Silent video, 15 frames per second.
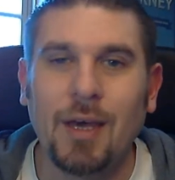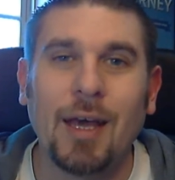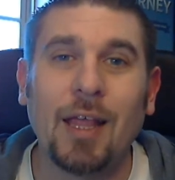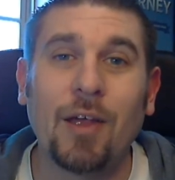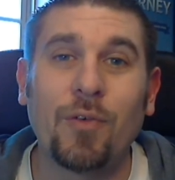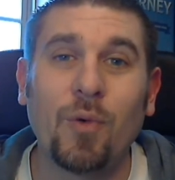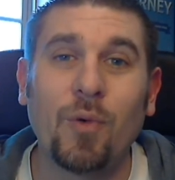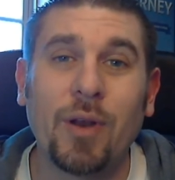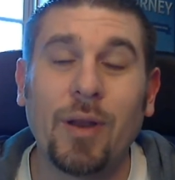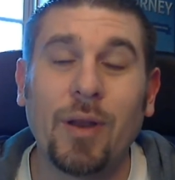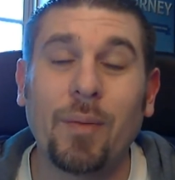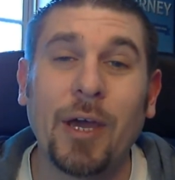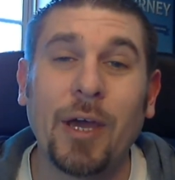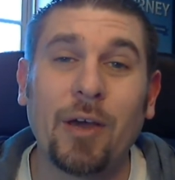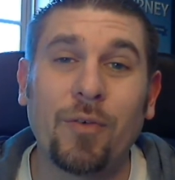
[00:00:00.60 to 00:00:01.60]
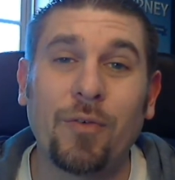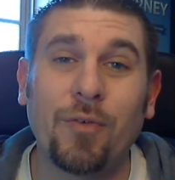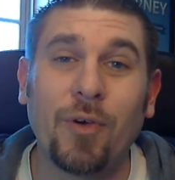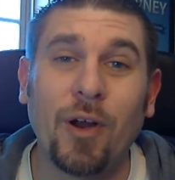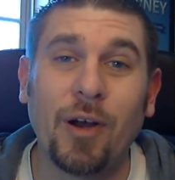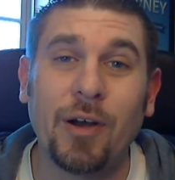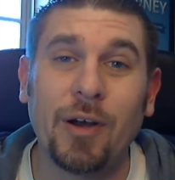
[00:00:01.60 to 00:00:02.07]
Hello everyone, Michael
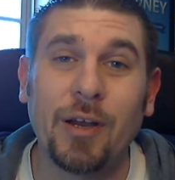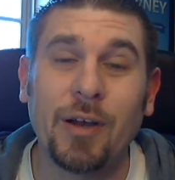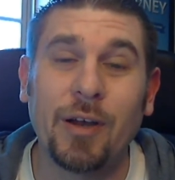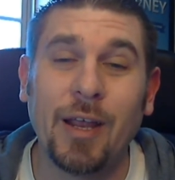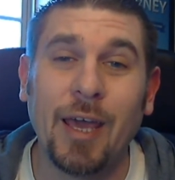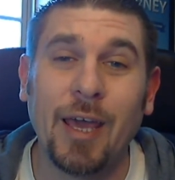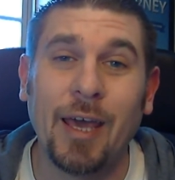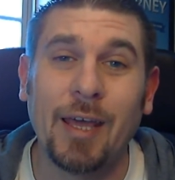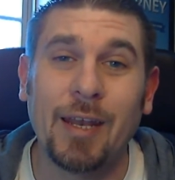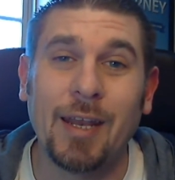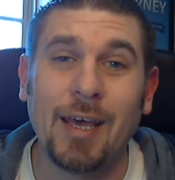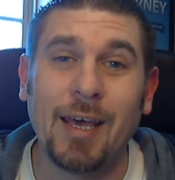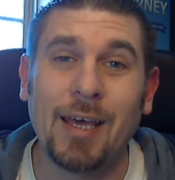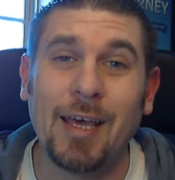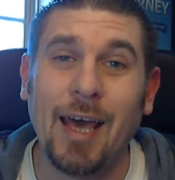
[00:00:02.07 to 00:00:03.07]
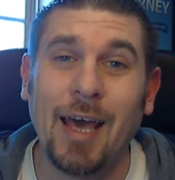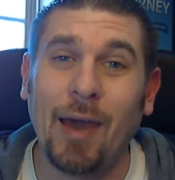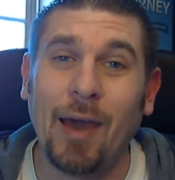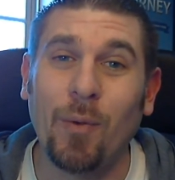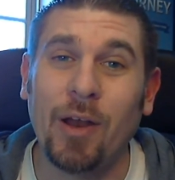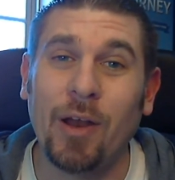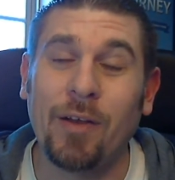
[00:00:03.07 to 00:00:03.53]
Ferrara here, and
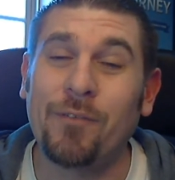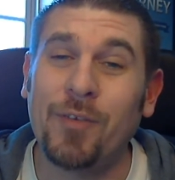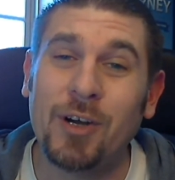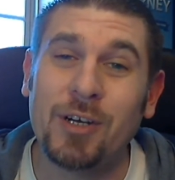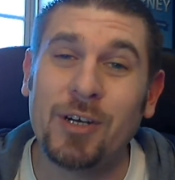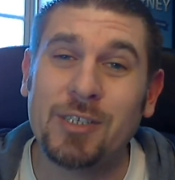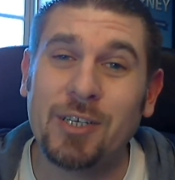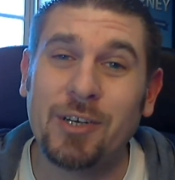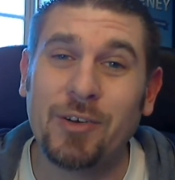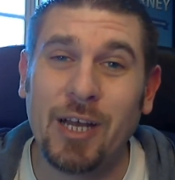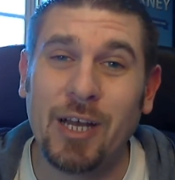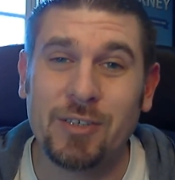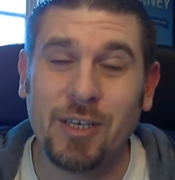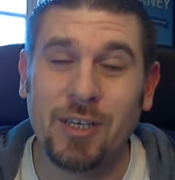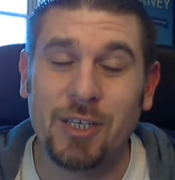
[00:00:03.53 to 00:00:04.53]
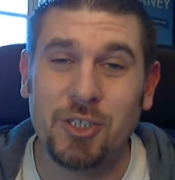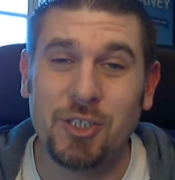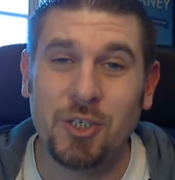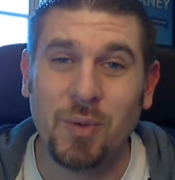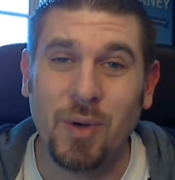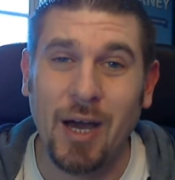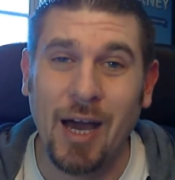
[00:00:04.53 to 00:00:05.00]
I want to first congratulate
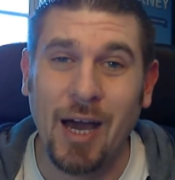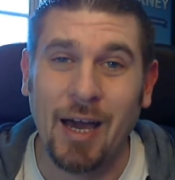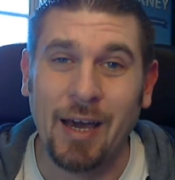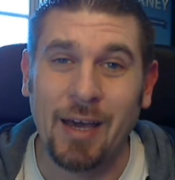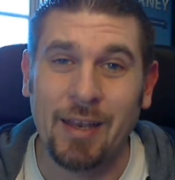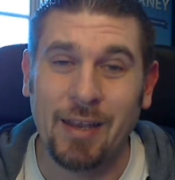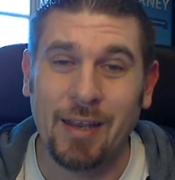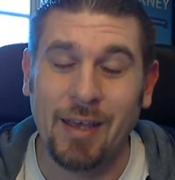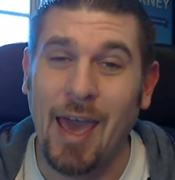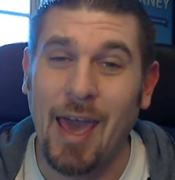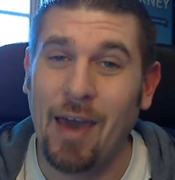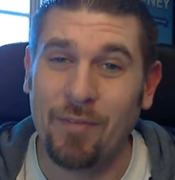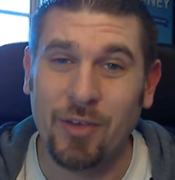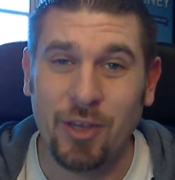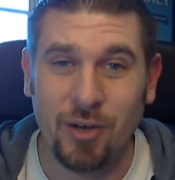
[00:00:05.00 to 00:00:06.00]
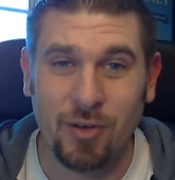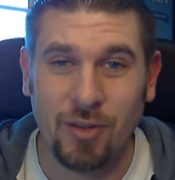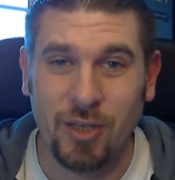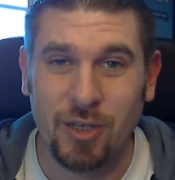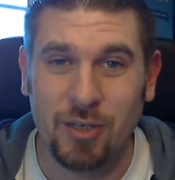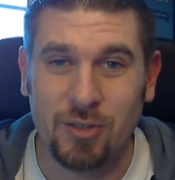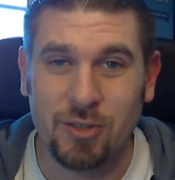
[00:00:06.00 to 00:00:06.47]
you on having your
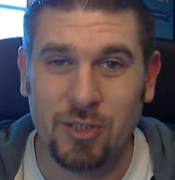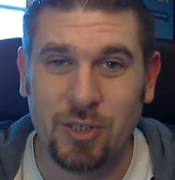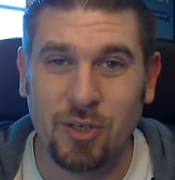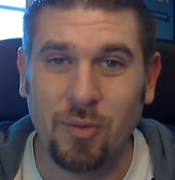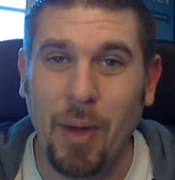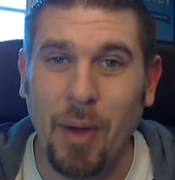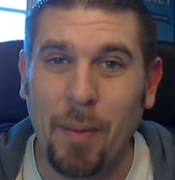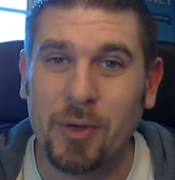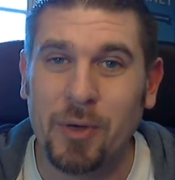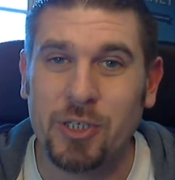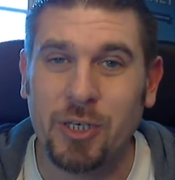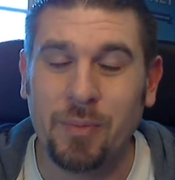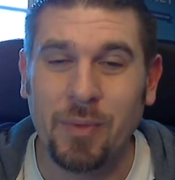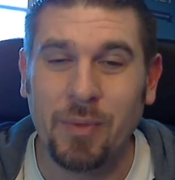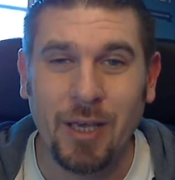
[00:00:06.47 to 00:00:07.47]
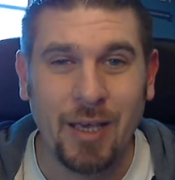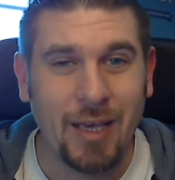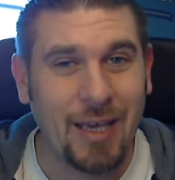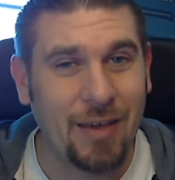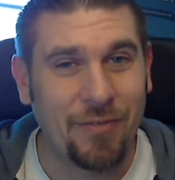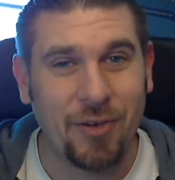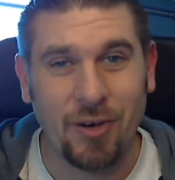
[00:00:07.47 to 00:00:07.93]
LegalShield membership.
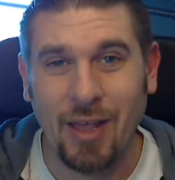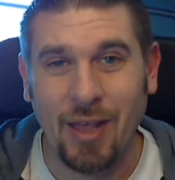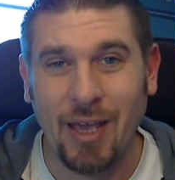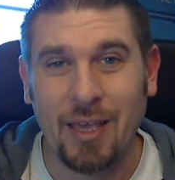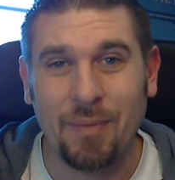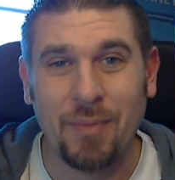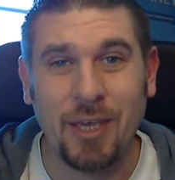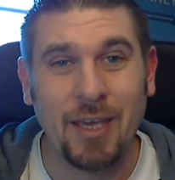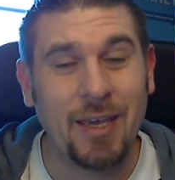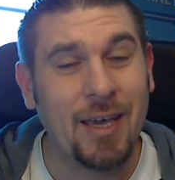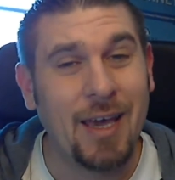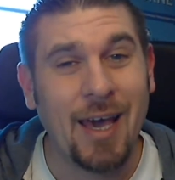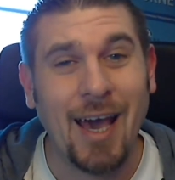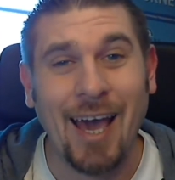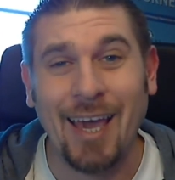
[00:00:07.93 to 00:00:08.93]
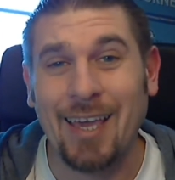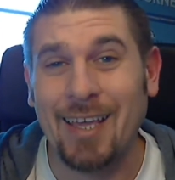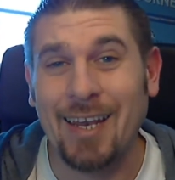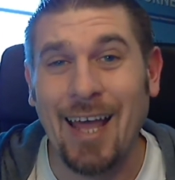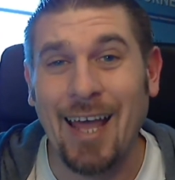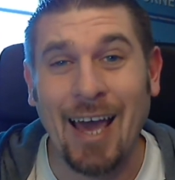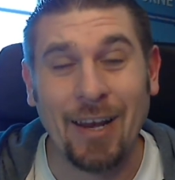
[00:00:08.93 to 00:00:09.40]
If you're like me, I
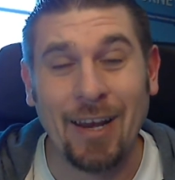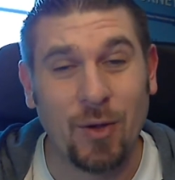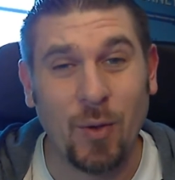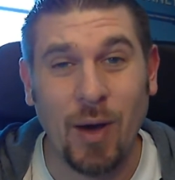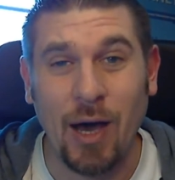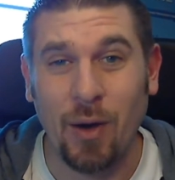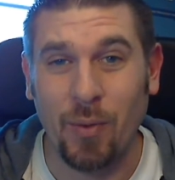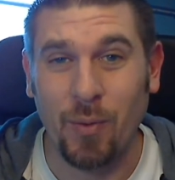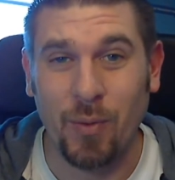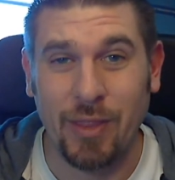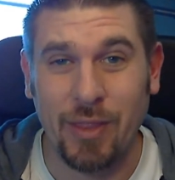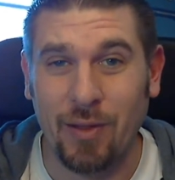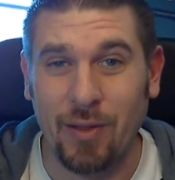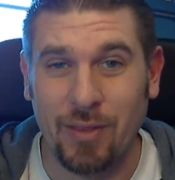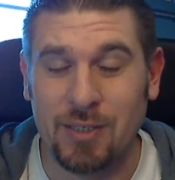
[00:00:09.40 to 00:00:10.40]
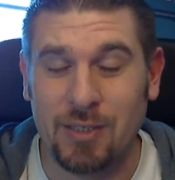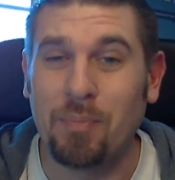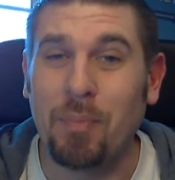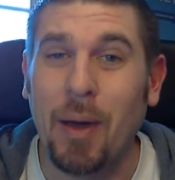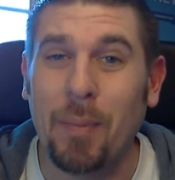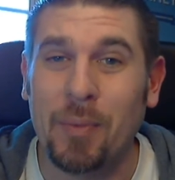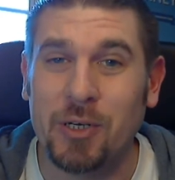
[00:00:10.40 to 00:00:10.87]
cannot go out without this
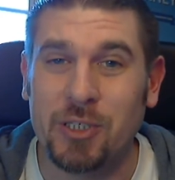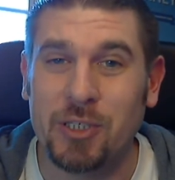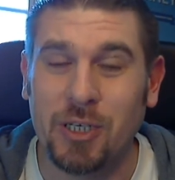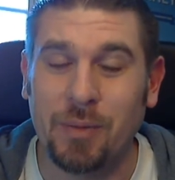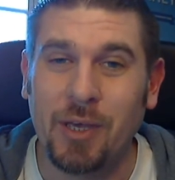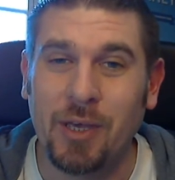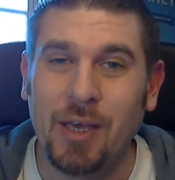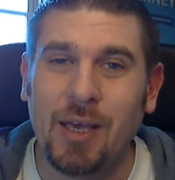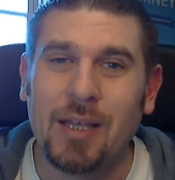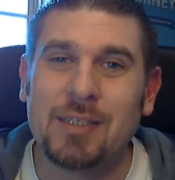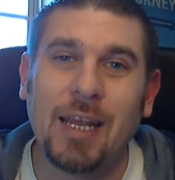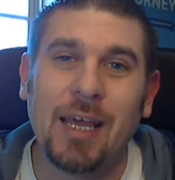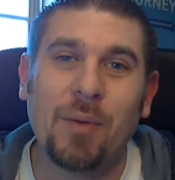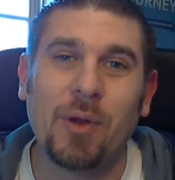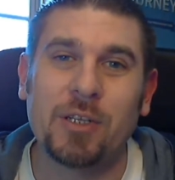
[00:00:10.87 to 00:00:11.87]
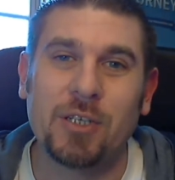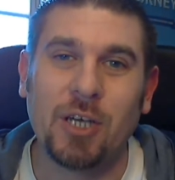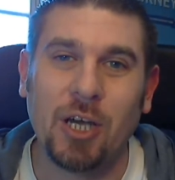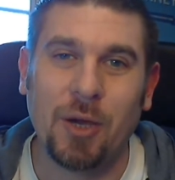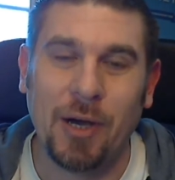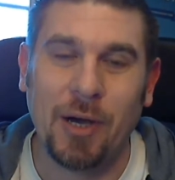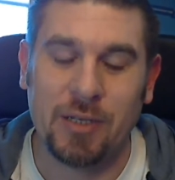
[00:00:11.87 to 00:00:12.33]
membership. Today I want to
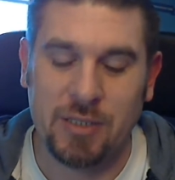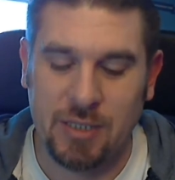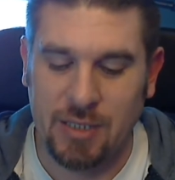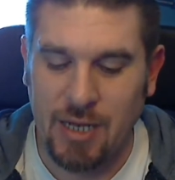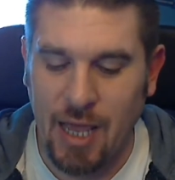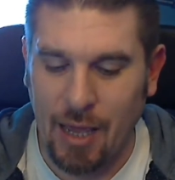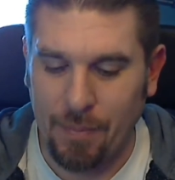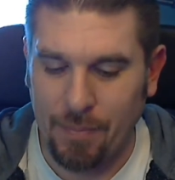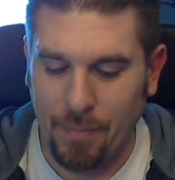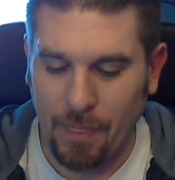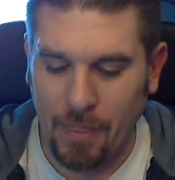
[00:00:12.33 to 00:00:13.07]
talk about SNAP.